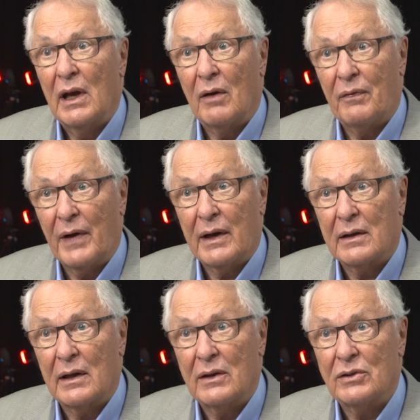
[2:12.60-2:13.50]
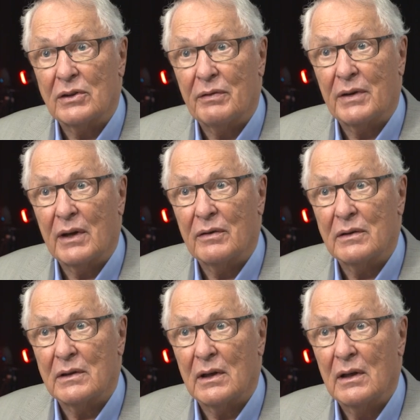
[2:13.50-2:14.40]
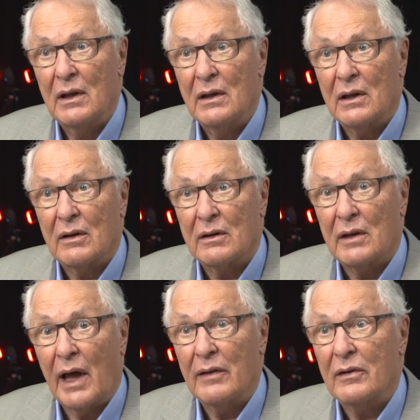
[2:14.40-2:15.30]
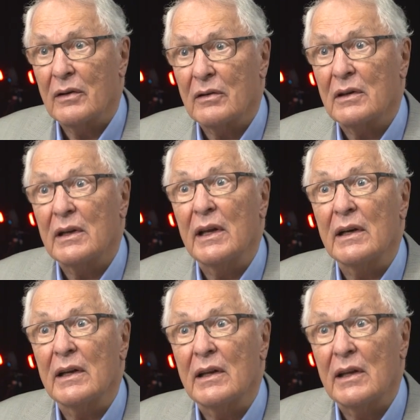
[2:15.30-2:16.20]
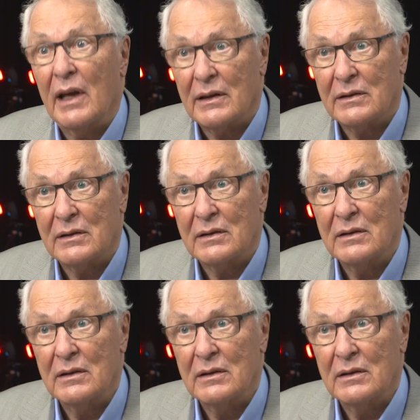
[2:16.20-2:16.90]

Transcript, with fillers: affect injury frequency? The answer is clearly yes.